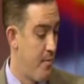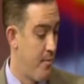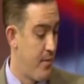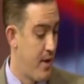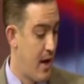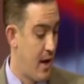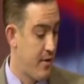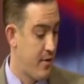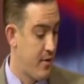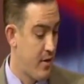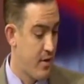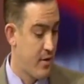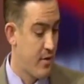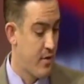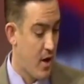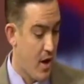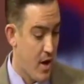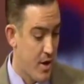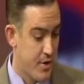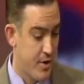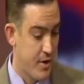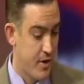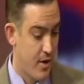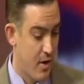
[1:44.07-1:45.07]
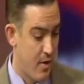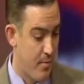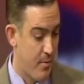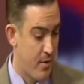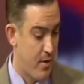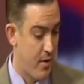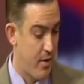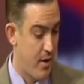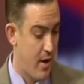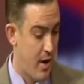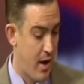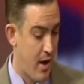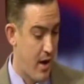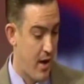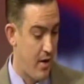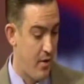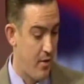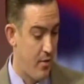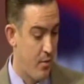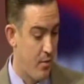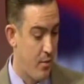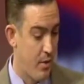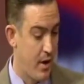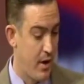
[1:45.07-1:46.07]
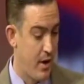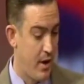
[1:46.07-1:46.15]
That's an astonishing number, and we